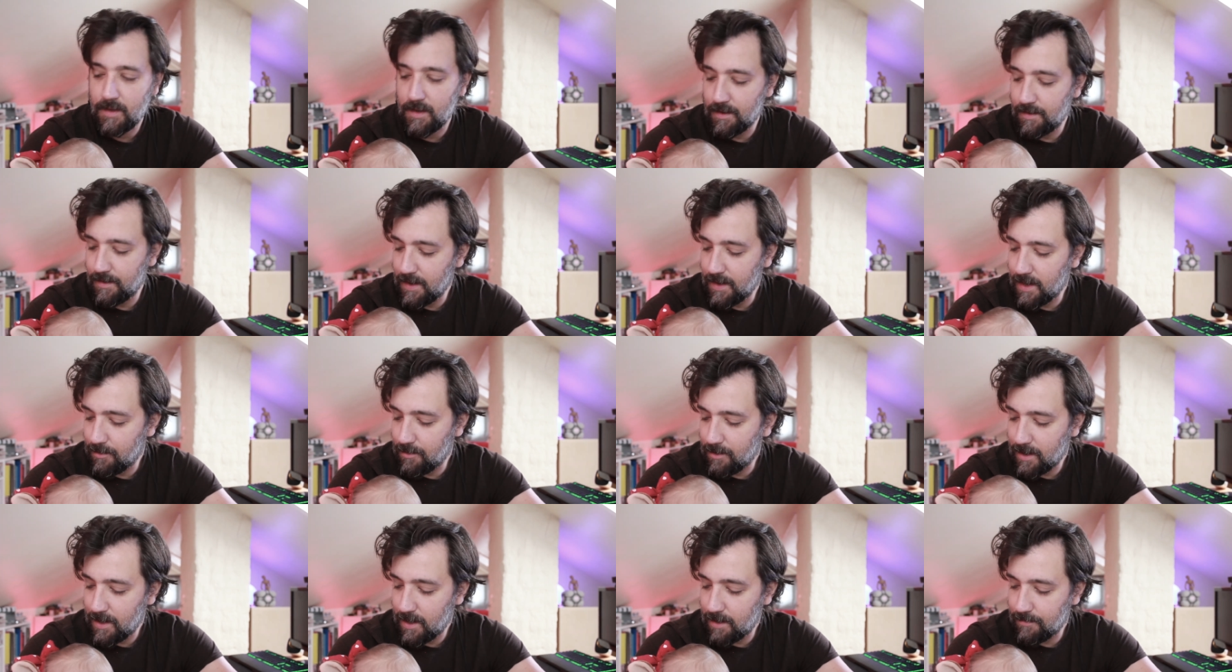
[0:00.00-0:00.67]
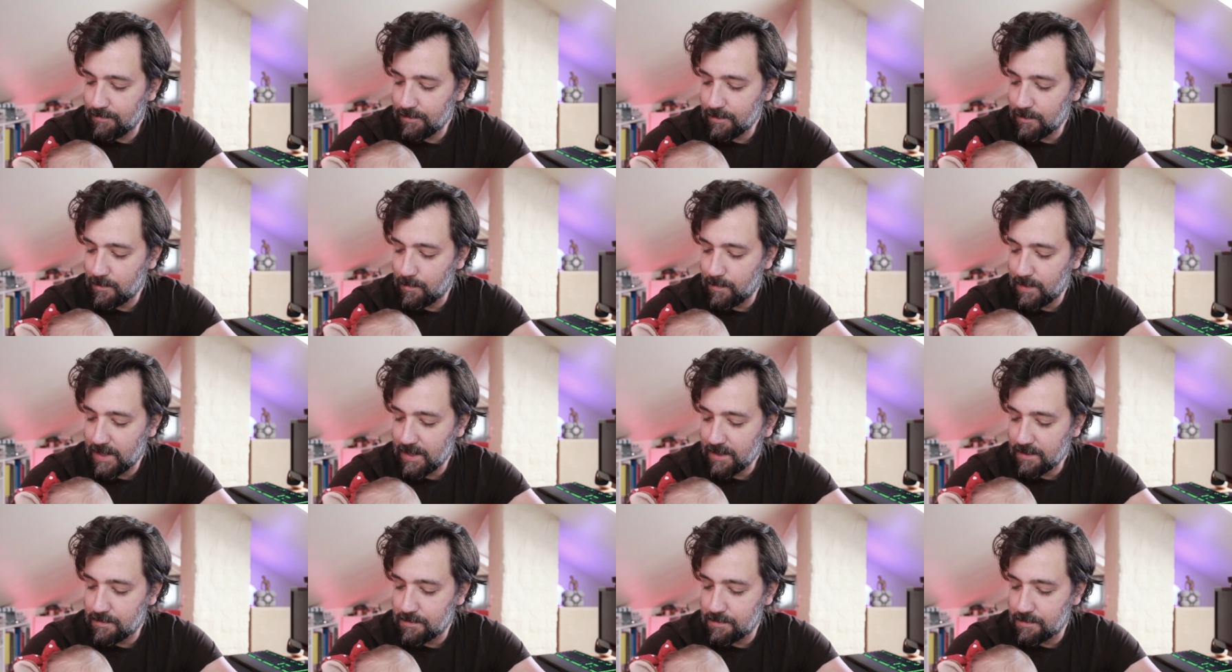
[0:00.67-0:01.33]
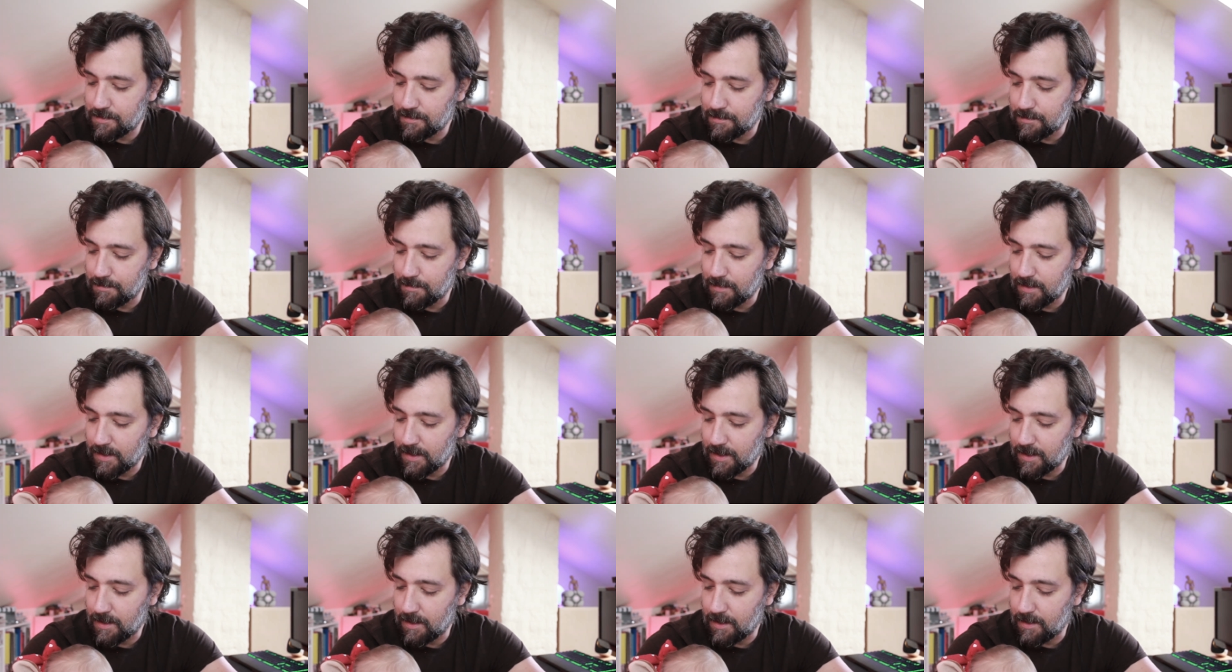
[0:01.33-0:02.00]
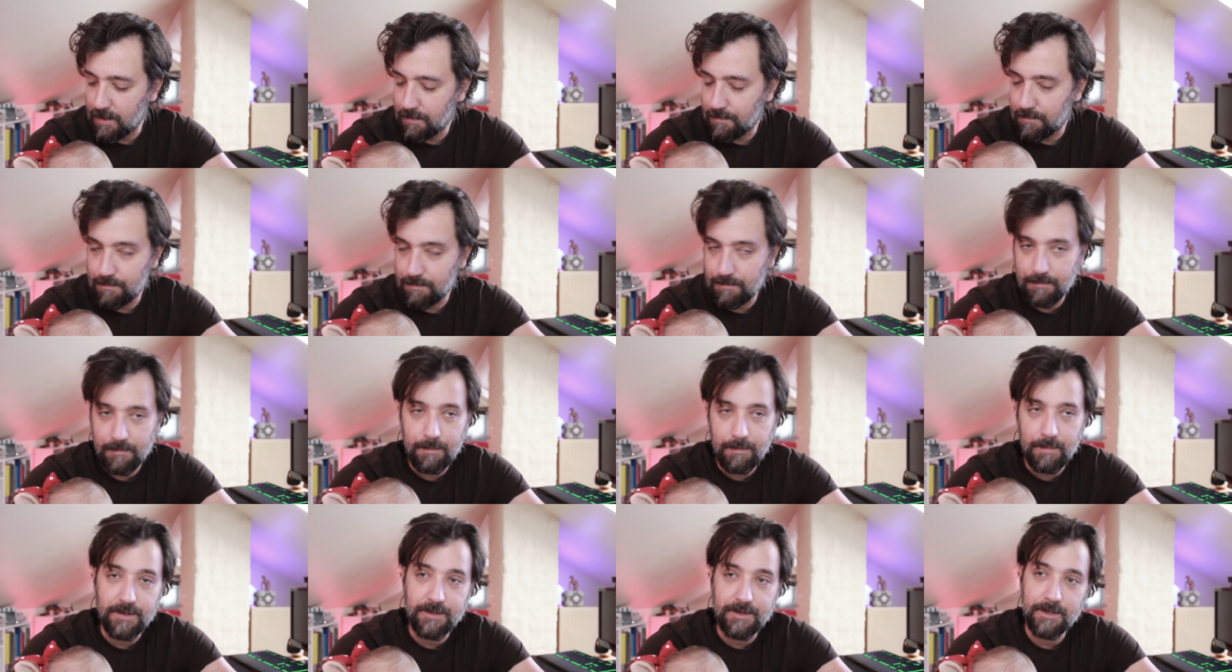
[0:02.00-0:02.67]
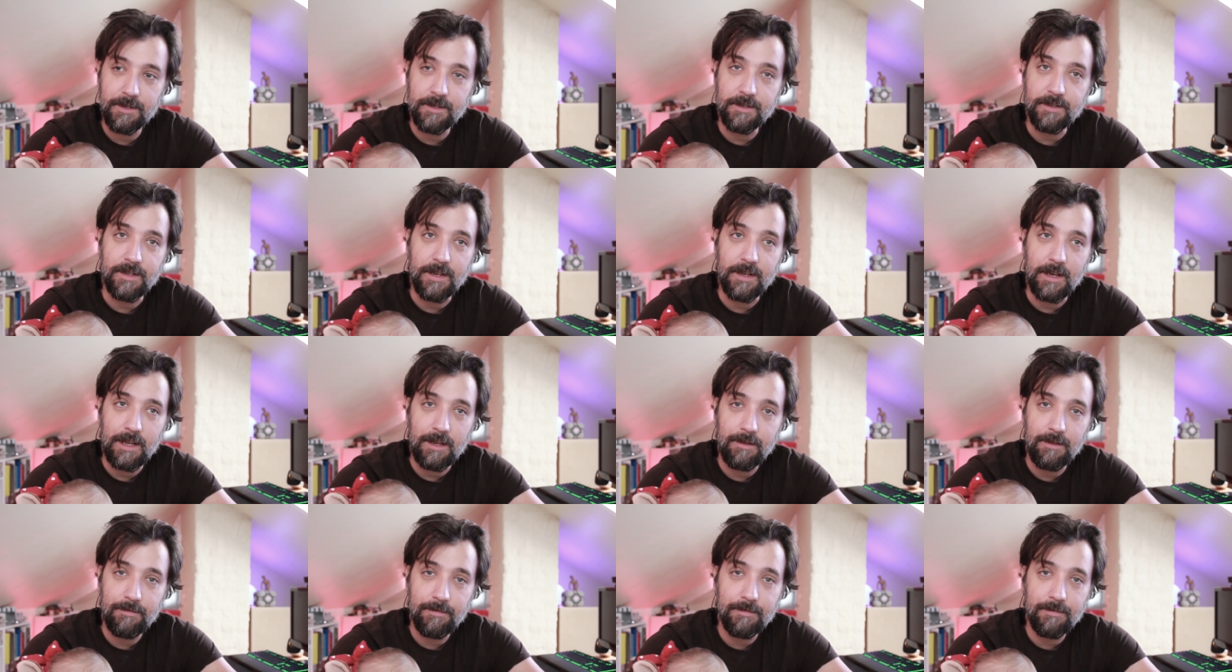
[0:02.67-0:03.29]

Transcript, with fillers: Now I have to go back to my paternity leave.